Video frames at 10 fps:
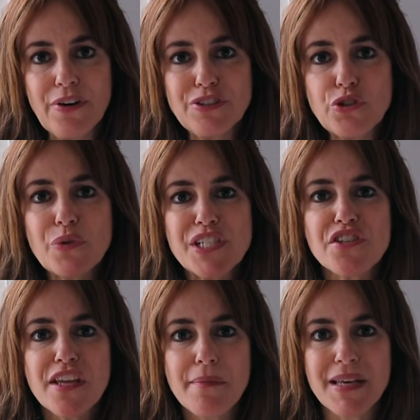Jewish
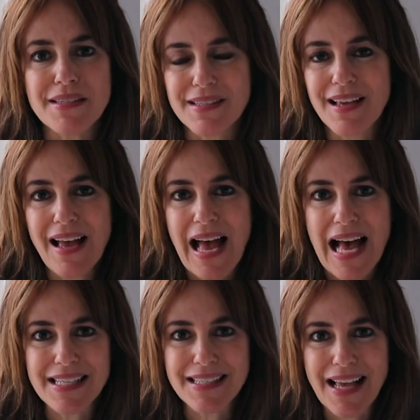demons,
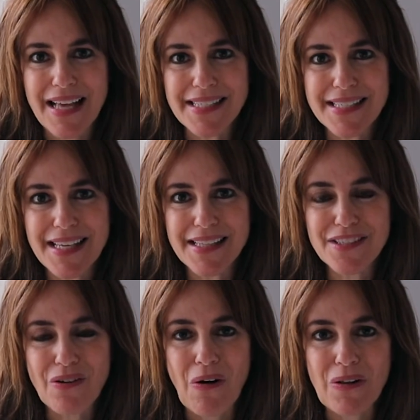as
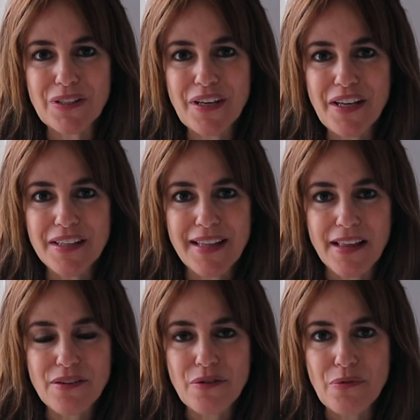it's called,
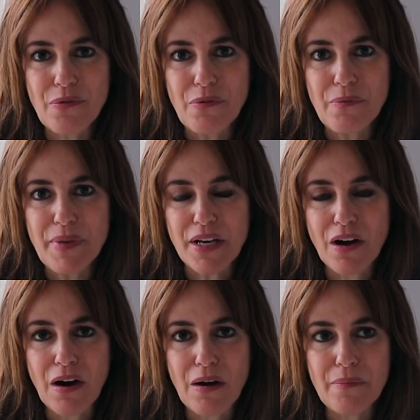that you
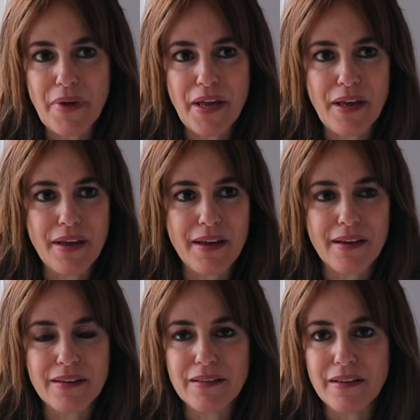become
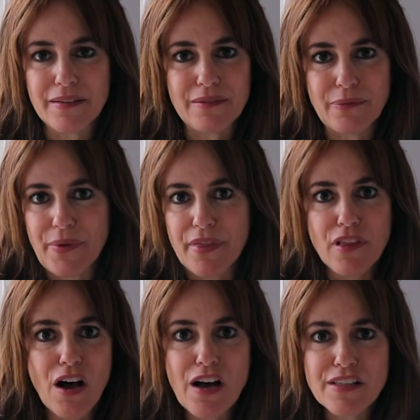with
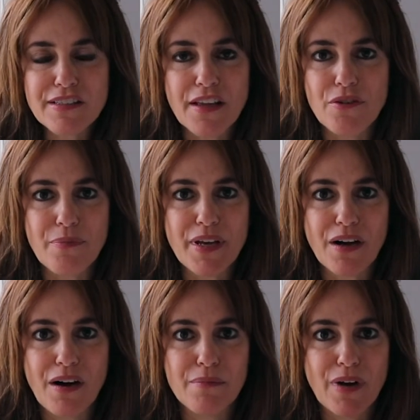lust and you
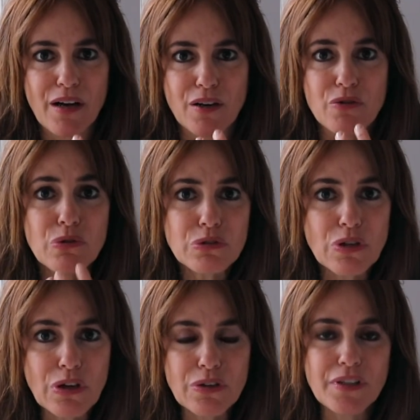become a
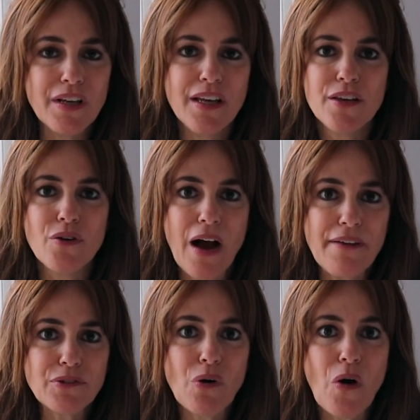glutton. You
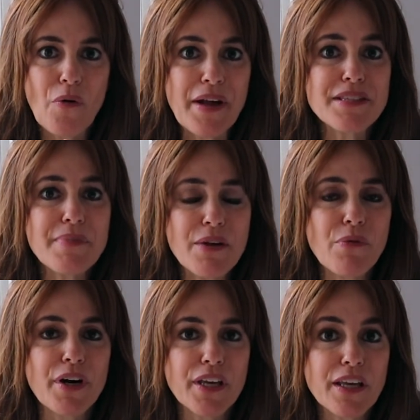have to always be
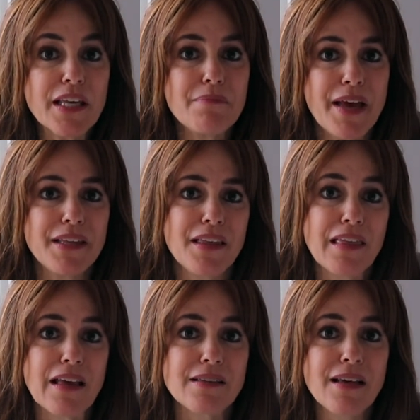working in many
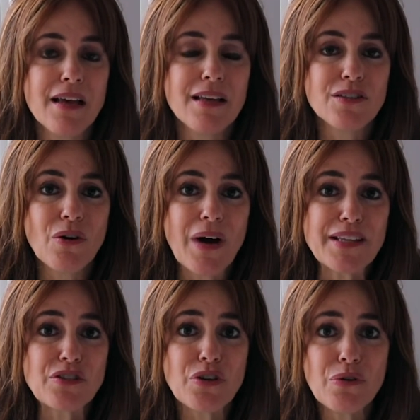things. So
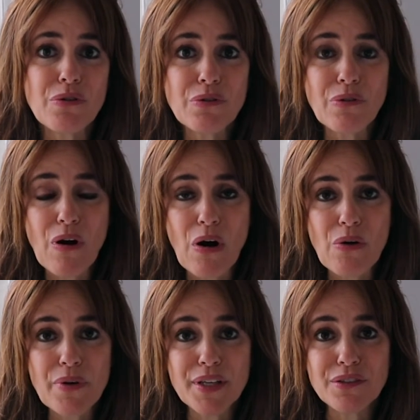as you
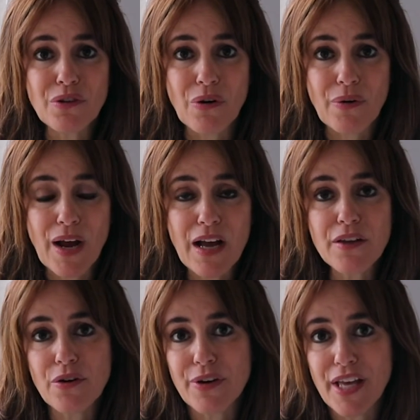grow in Torah,
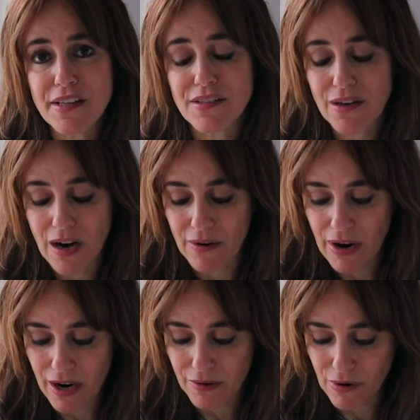your Yetzer
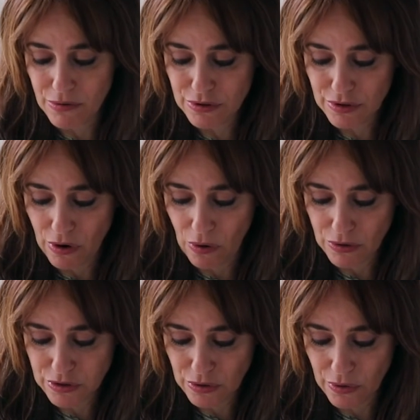Hara grows
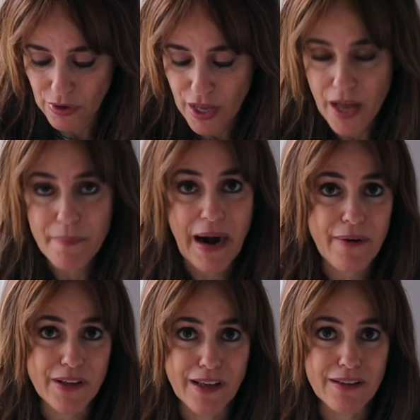also
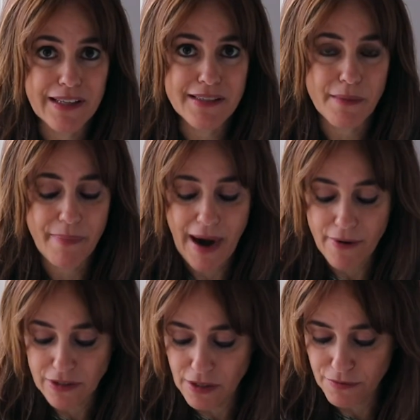parallel. It's a
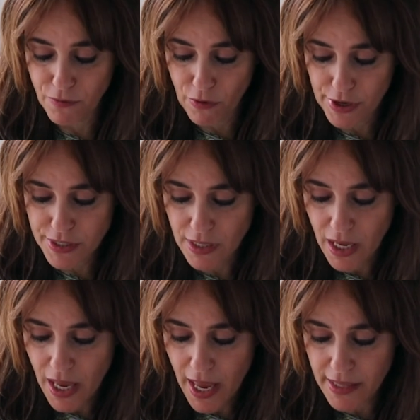parallel force,
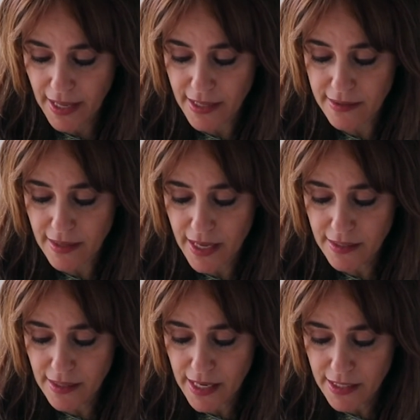and the
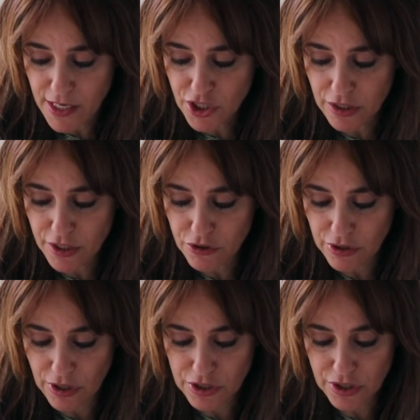initial
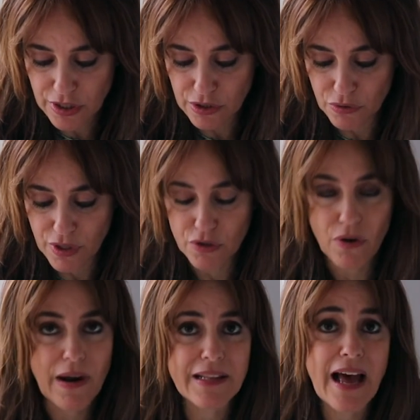introduction into the
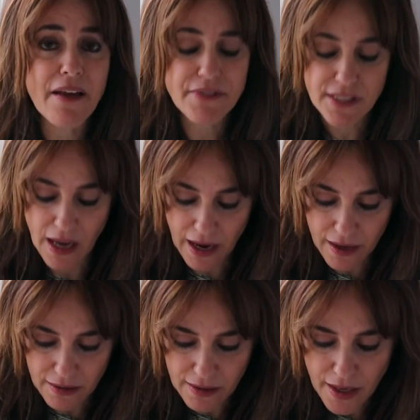Torah
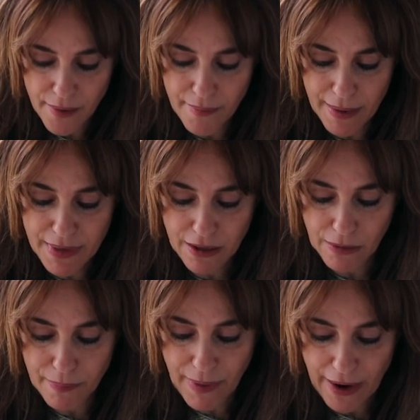lifestyle may be
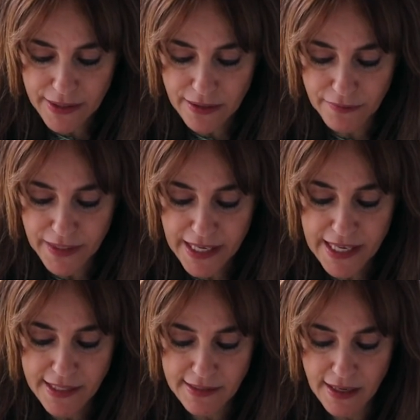comparatively
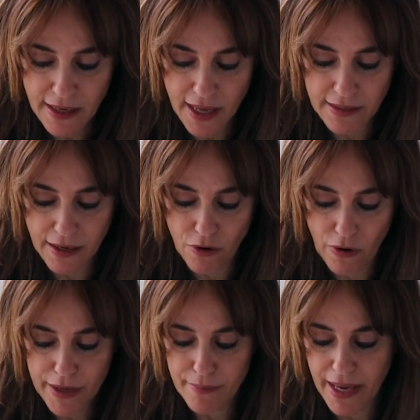easy, and the
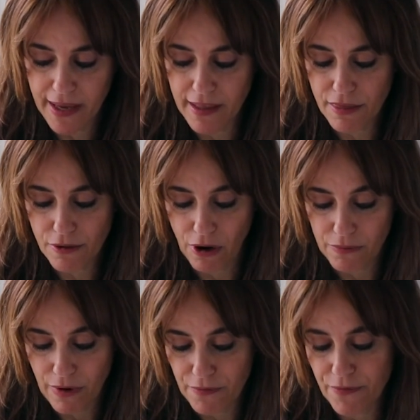going may get
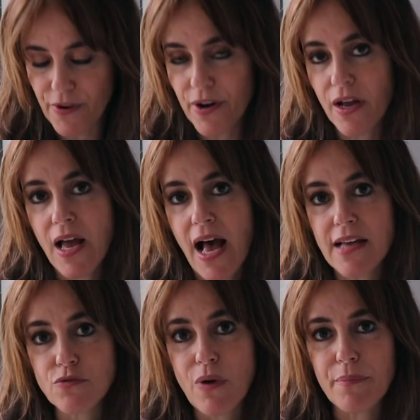rougher
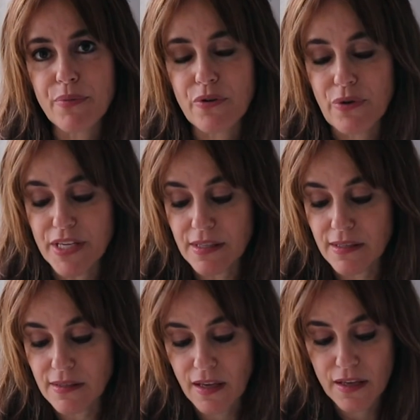as one
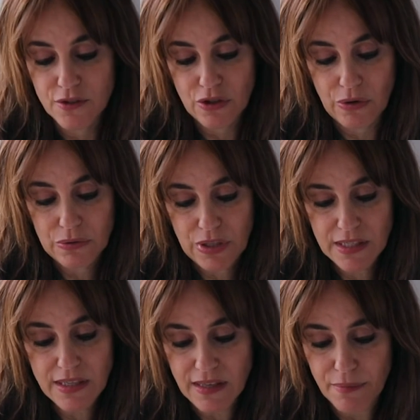progresses. So
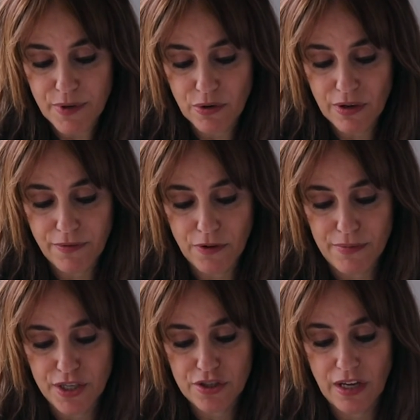this is a beautiful
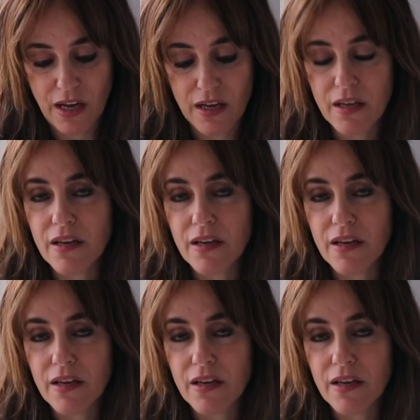Mishnah.